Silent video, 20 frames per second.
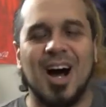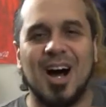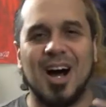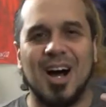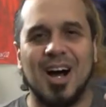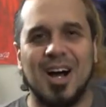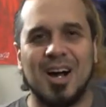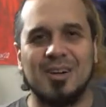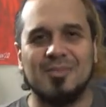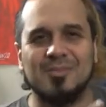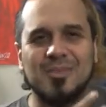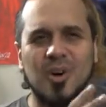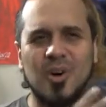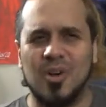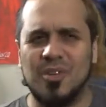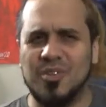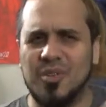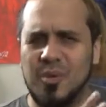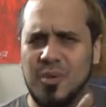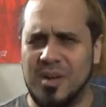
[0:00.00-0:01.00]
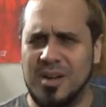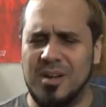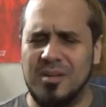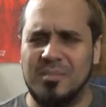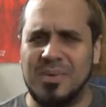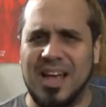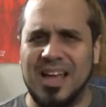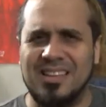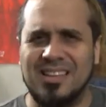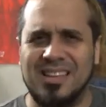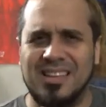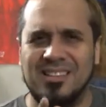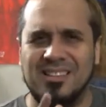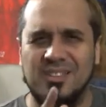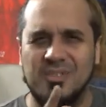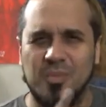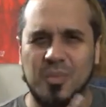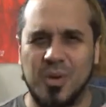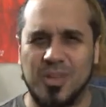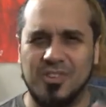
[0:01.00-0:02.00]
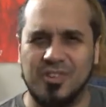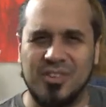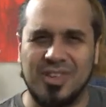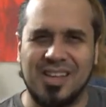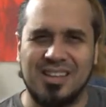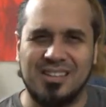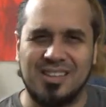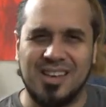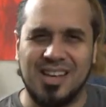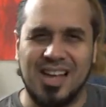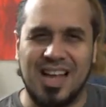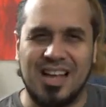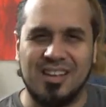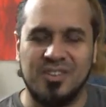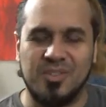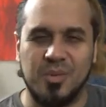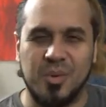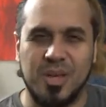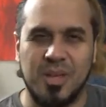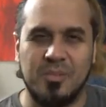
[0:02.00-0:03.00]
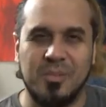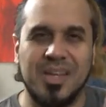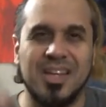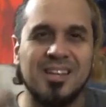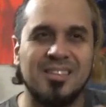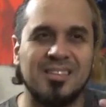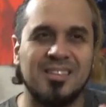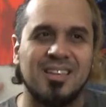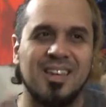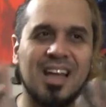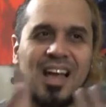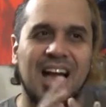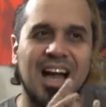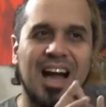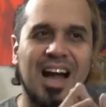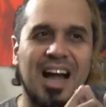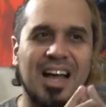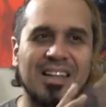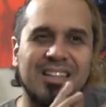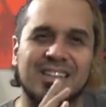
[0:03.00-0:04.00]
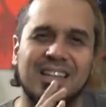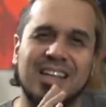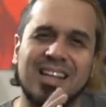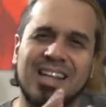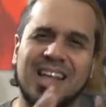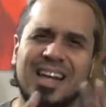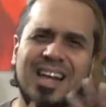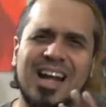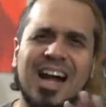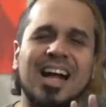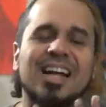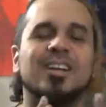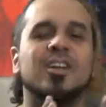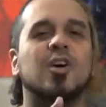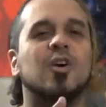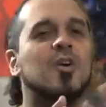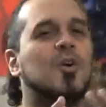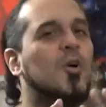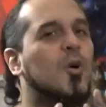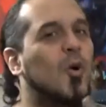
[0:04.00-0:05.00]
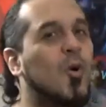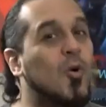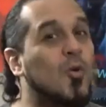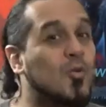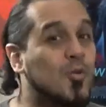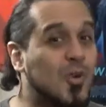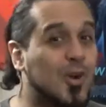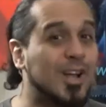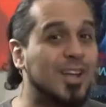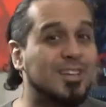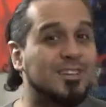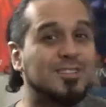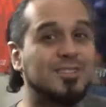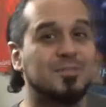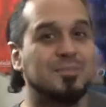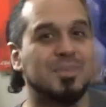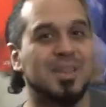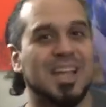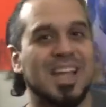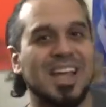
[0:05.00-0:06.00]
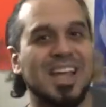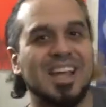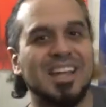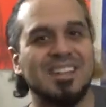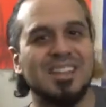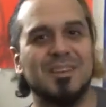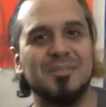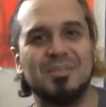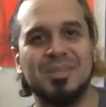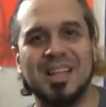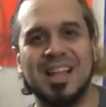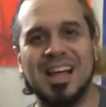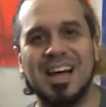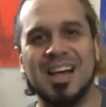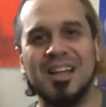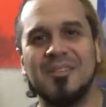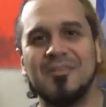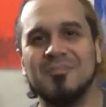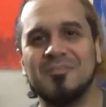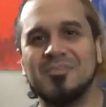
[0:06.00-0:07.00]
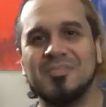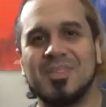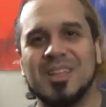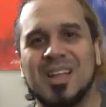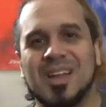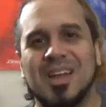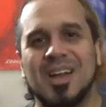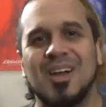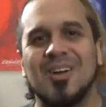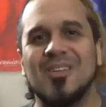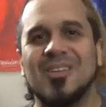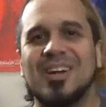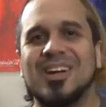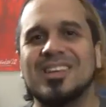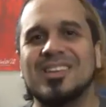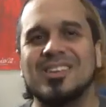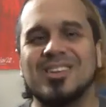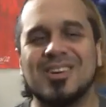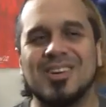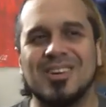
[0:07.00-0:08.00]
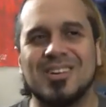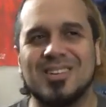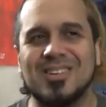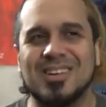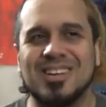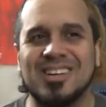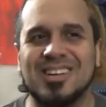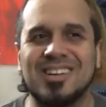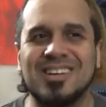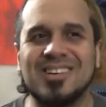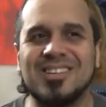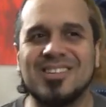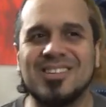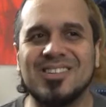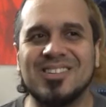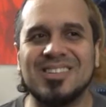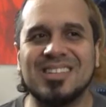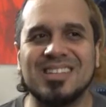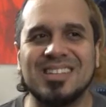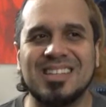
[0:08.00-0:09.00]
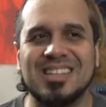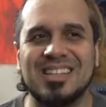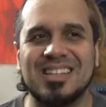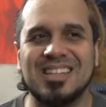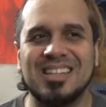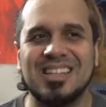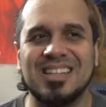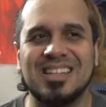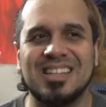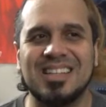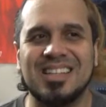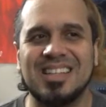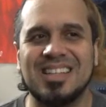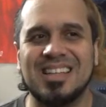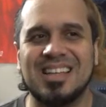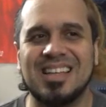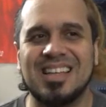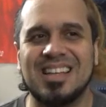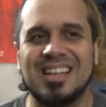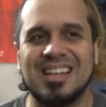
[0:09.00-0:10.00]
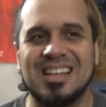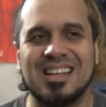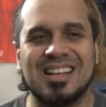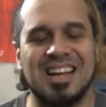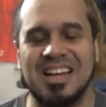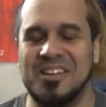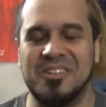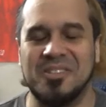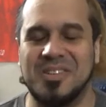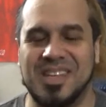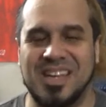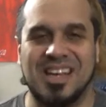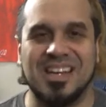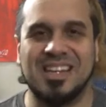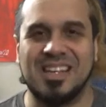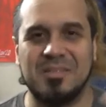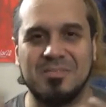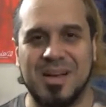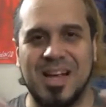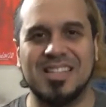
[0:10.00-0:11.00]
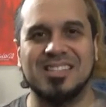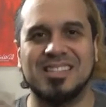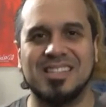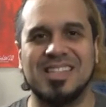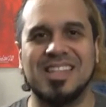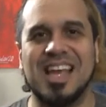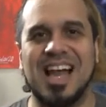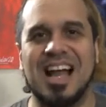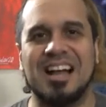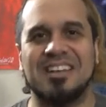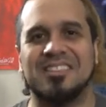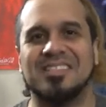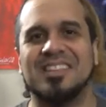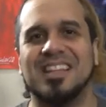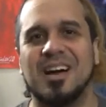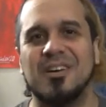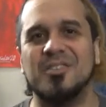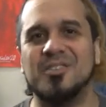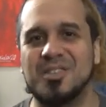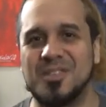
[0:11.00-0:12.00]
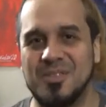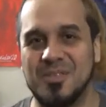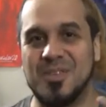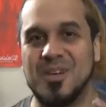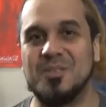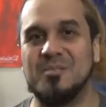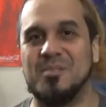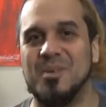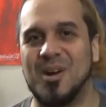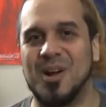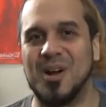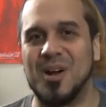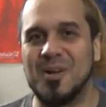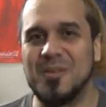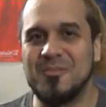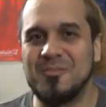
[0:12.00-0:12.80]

Also, one of the bad things is once you get to the last 20 minutes, I think they kind of over-explain the plot, where you go, oh, I don't care, get back to the action, that was the fun part.